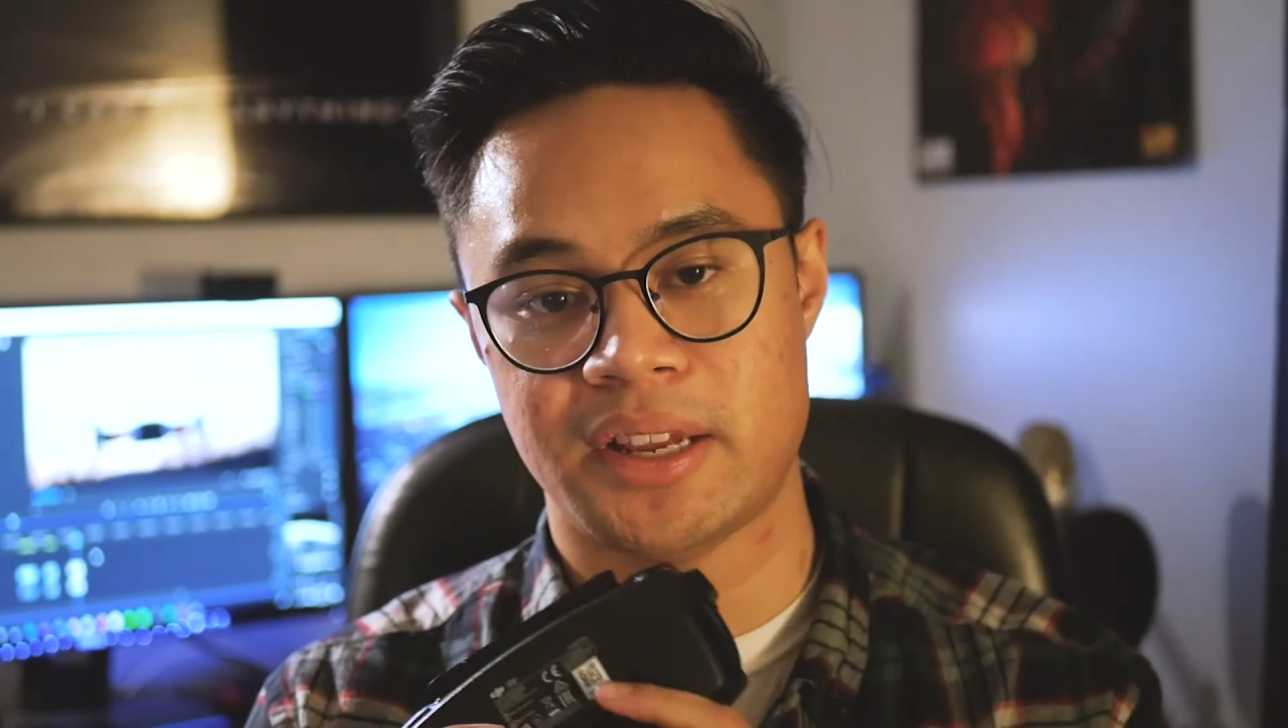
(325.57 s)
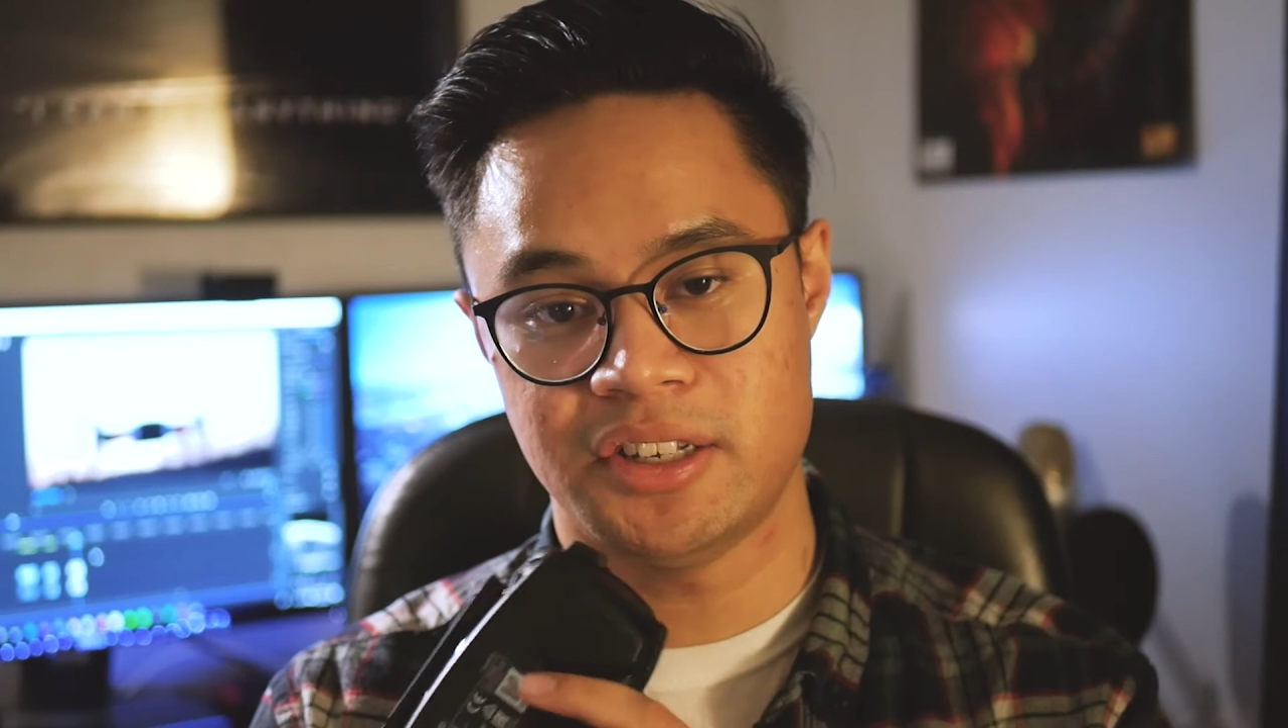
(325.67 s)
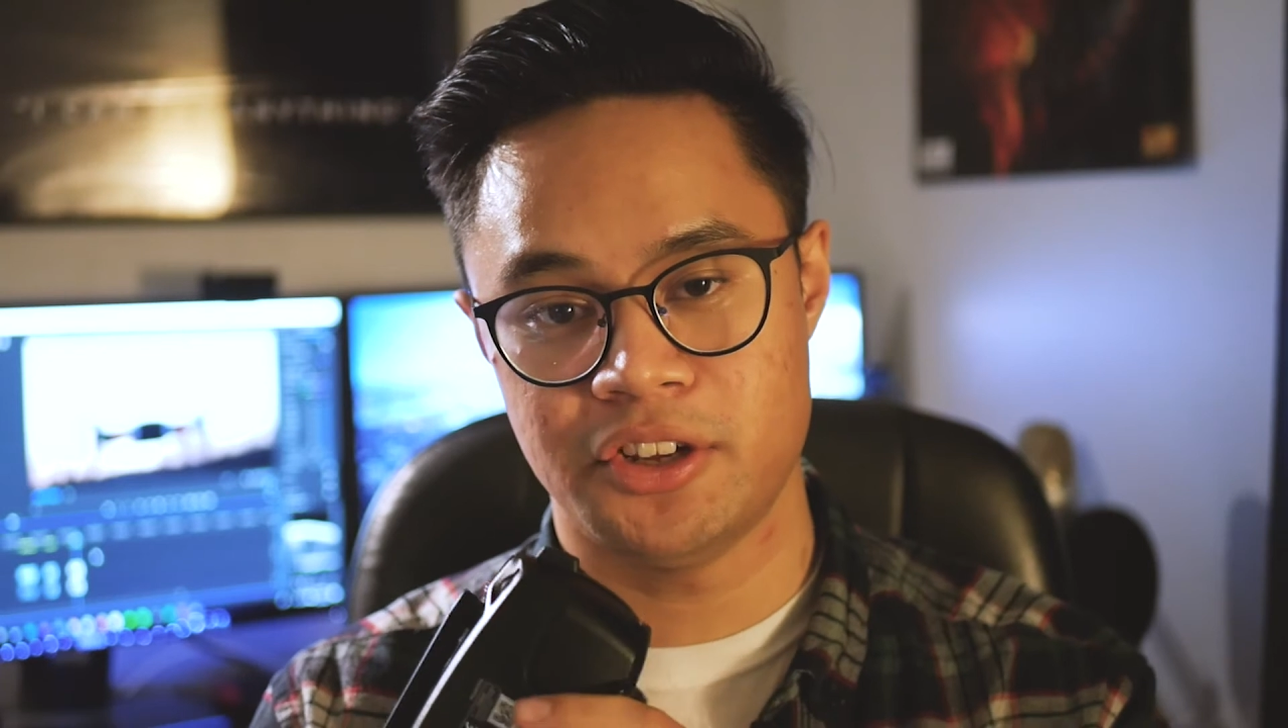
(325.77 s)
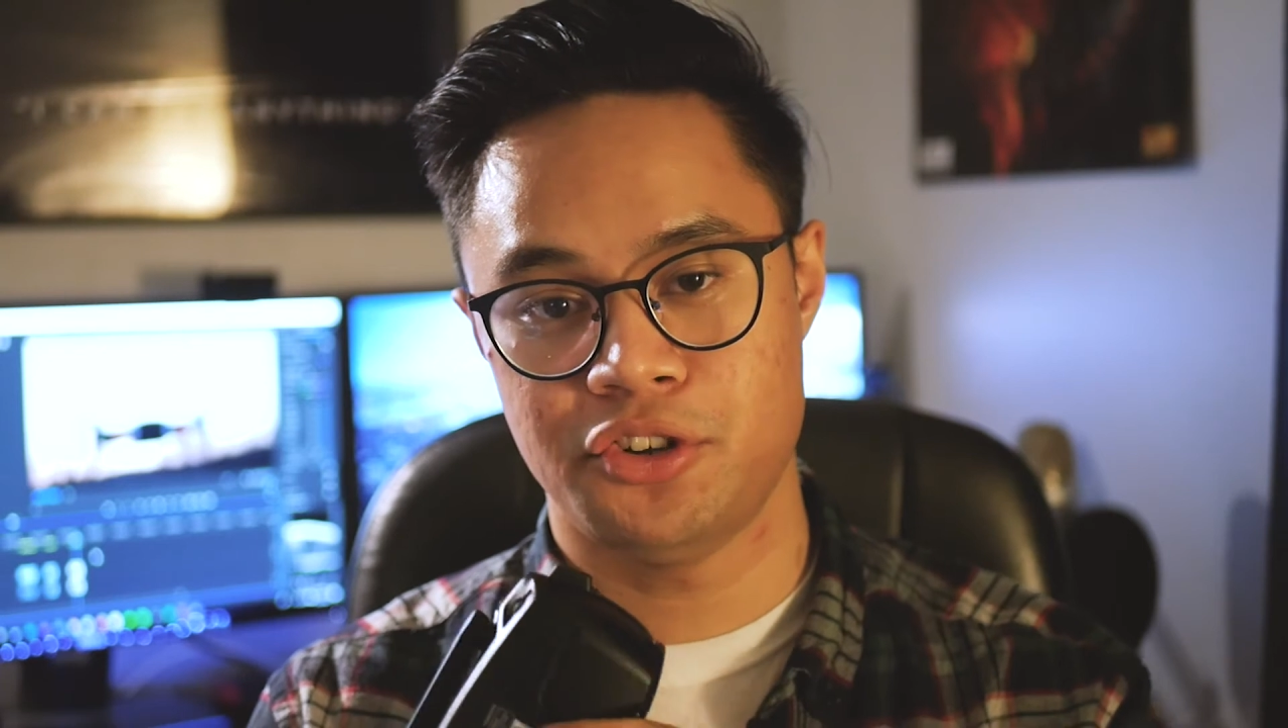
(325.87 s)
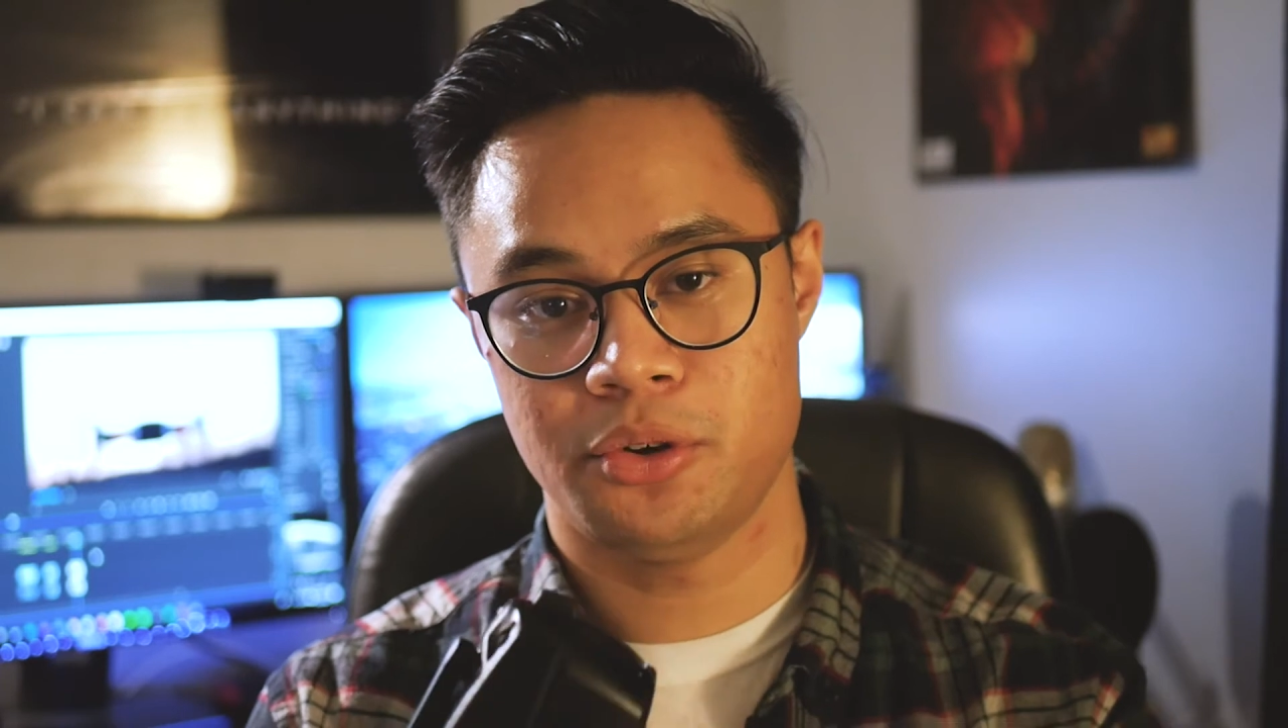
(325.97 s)

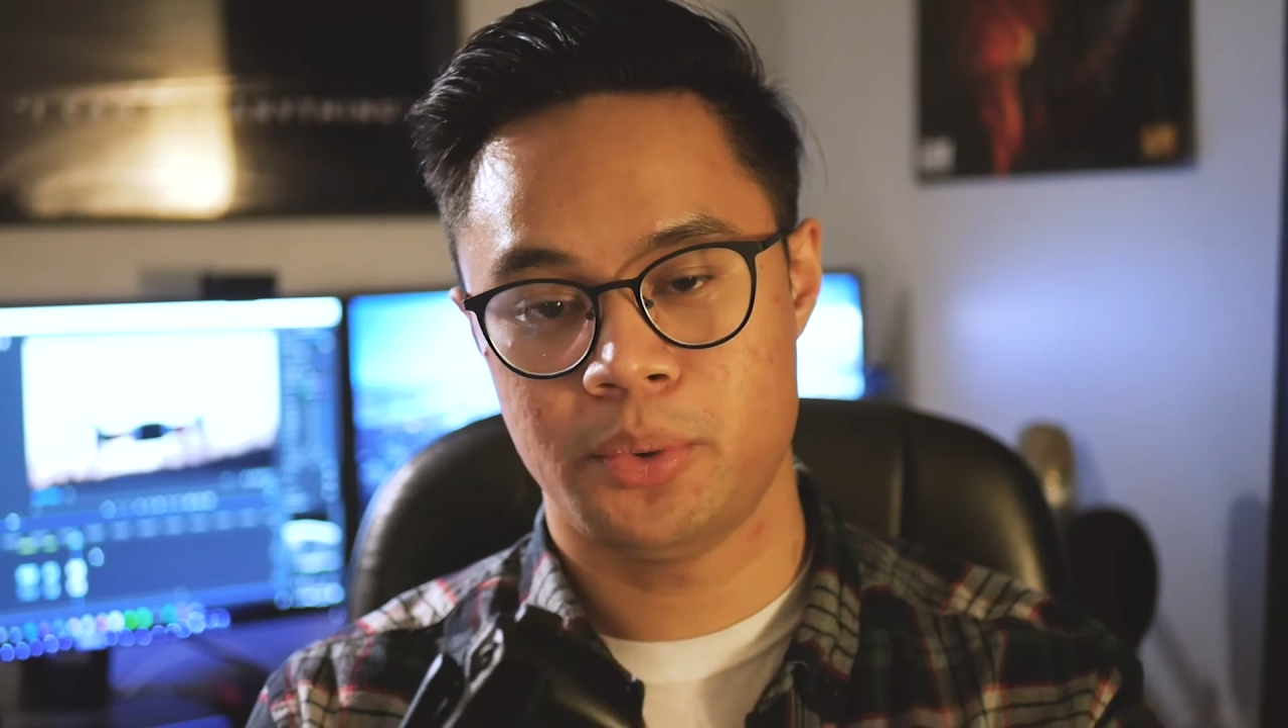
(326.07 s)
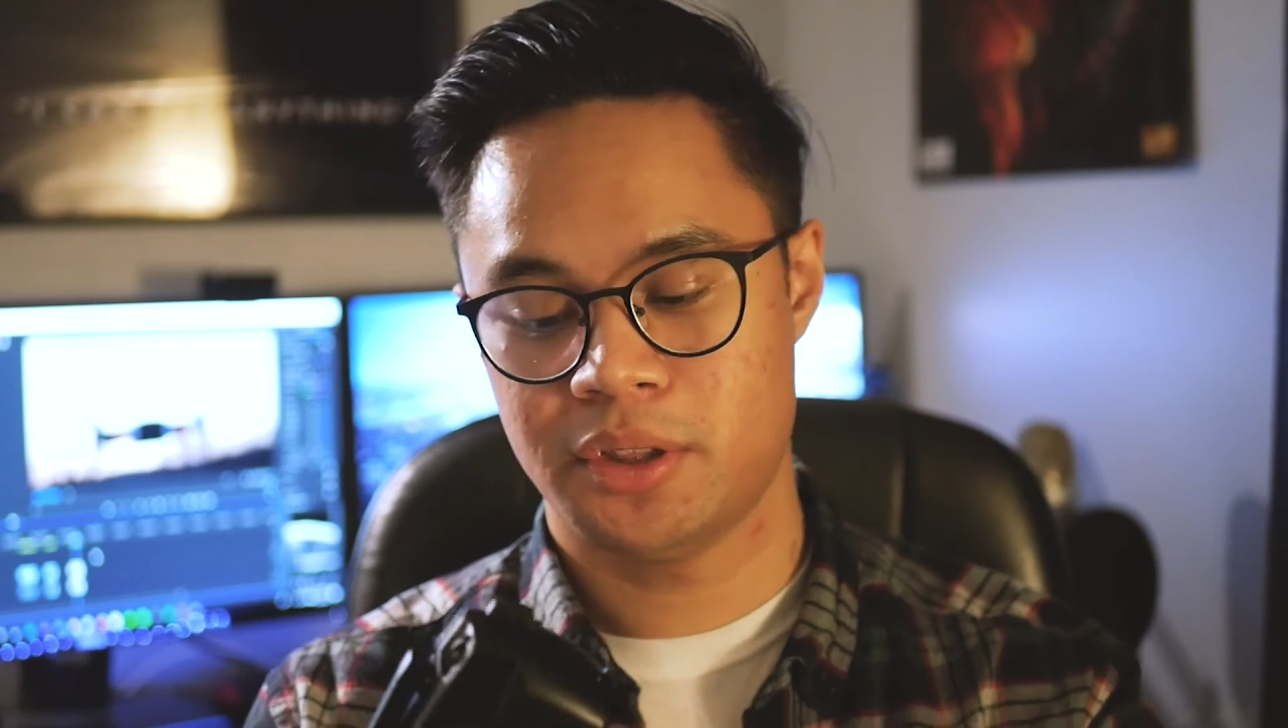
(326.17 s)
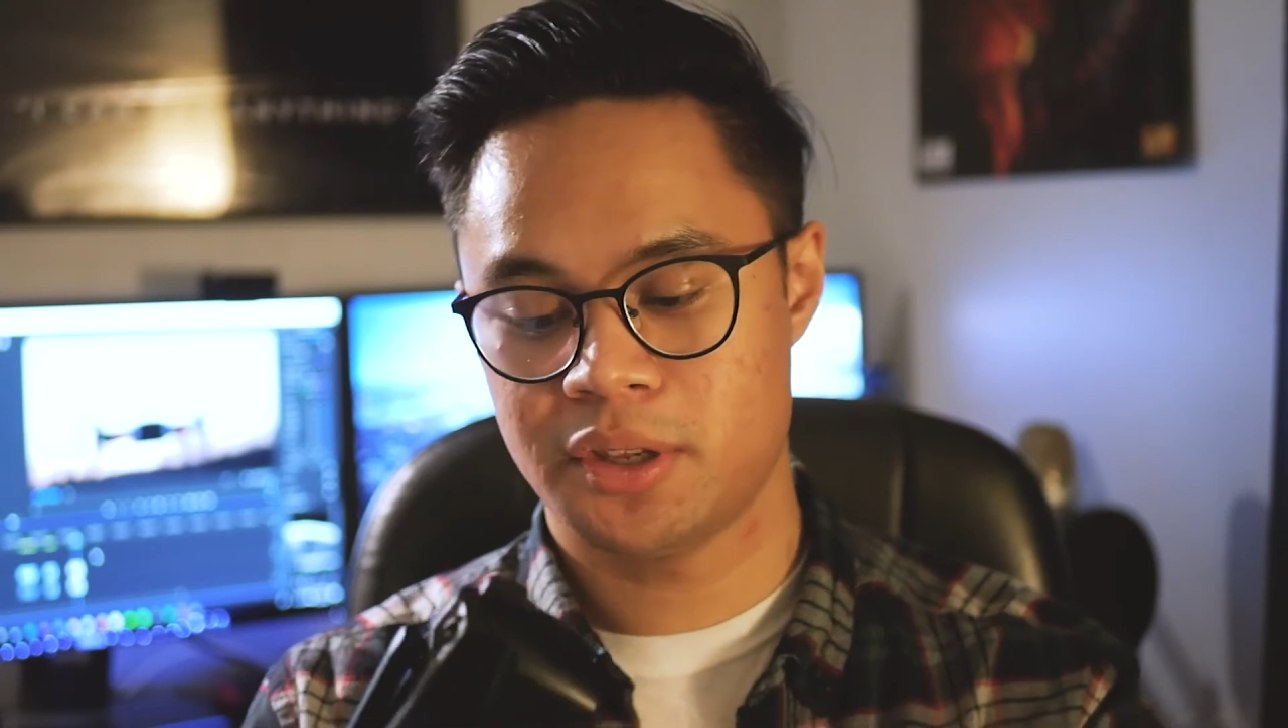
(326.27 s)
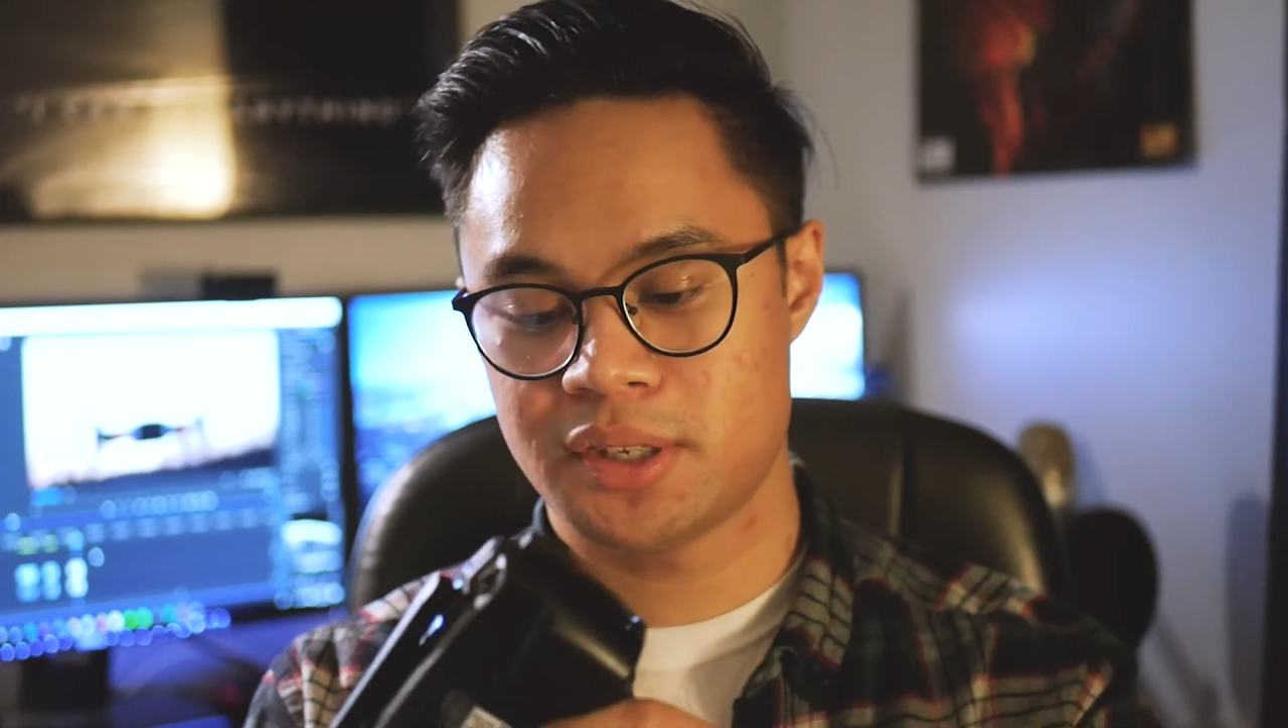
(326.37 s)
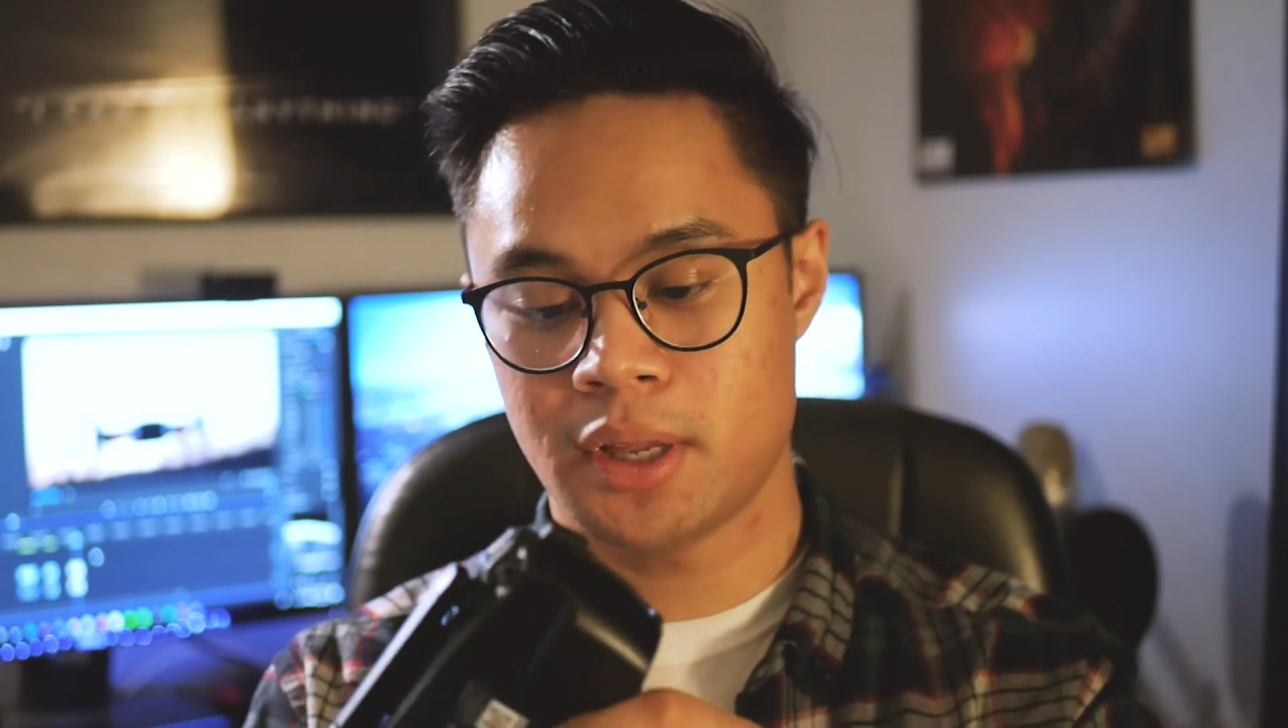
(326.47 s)
did do with
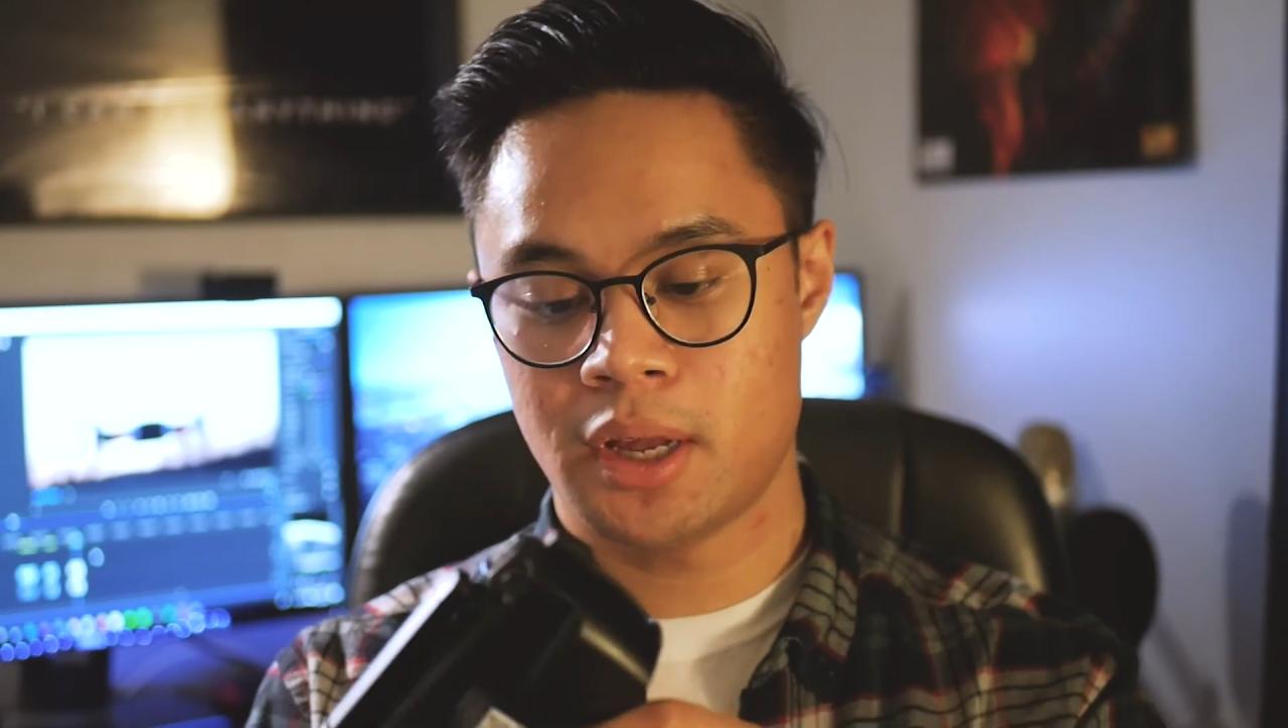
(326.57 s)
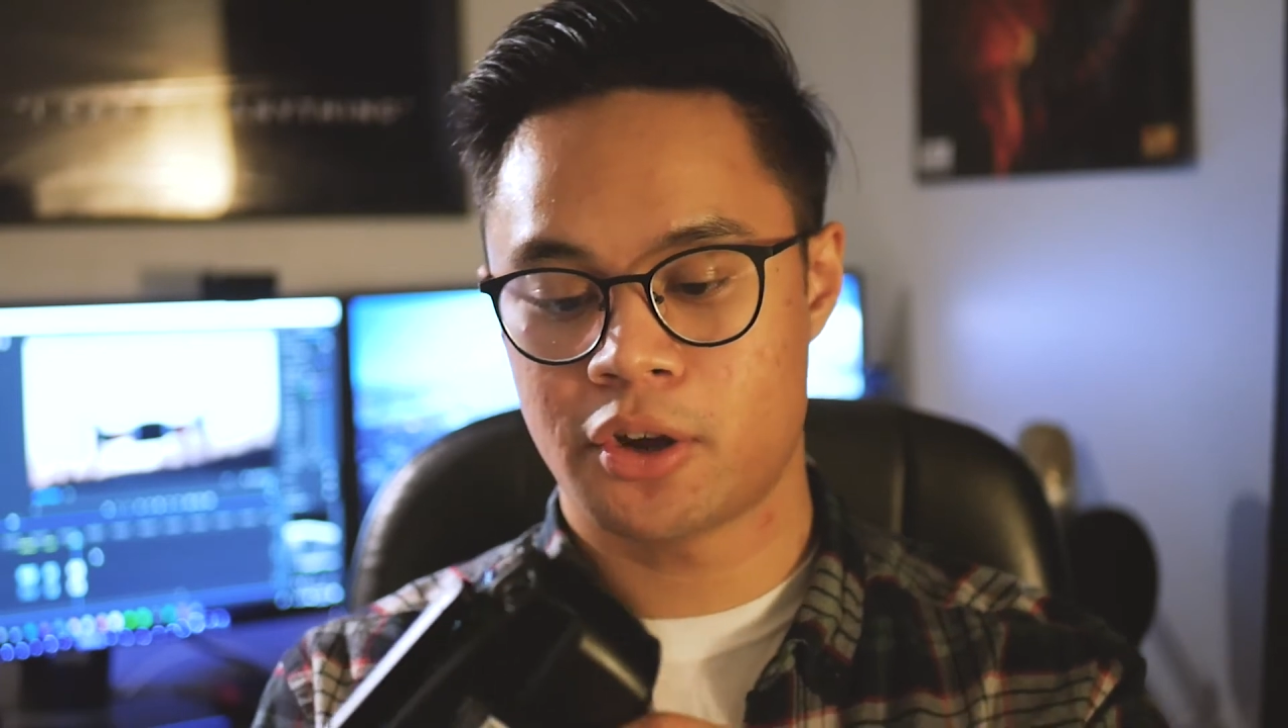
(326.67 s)
this